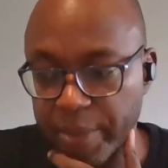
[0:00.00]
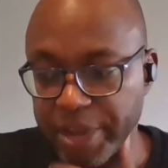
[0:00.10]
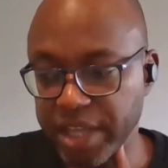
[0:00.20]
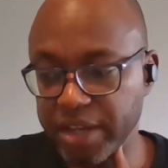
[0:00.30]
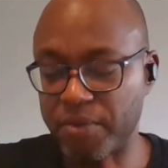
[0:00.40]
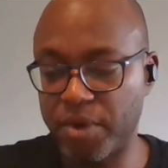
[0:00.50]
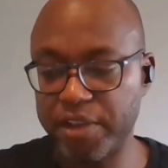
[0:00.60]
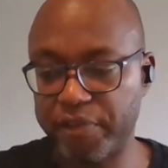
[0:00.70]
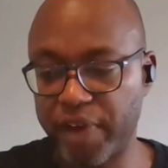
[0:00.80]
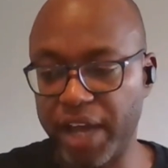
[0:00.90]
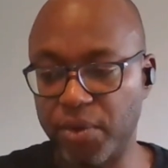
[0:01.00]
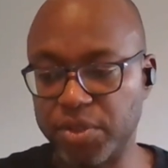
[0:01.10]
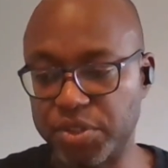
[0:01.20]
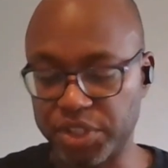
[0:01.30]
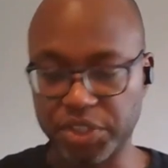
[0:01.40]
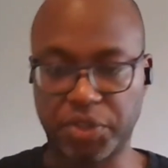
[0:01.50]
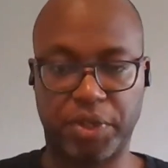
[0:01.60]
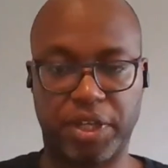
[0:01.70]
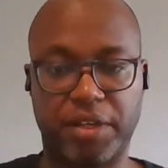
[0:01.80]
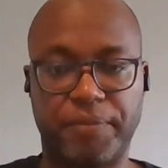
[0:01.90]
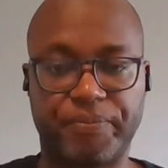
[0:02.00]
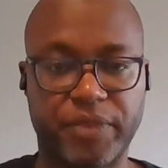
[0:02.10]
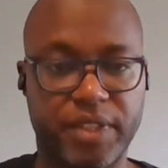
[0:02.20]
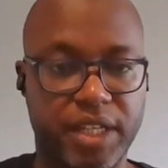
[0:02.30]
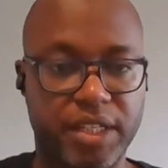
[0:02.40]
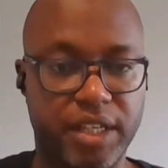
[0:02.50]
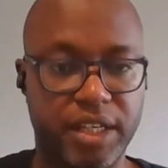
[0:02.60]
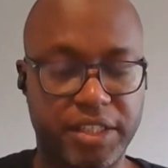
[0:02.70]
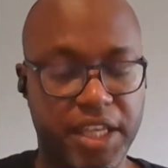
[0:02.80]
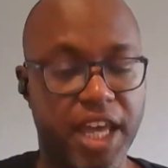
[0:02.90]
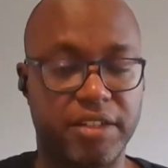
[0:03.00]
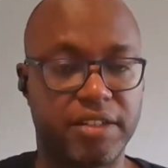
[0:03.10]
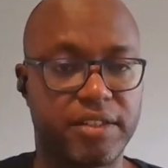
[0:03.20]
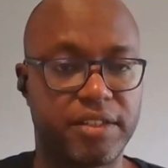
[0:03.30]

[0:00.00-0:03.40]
But then what if I want to just create yen?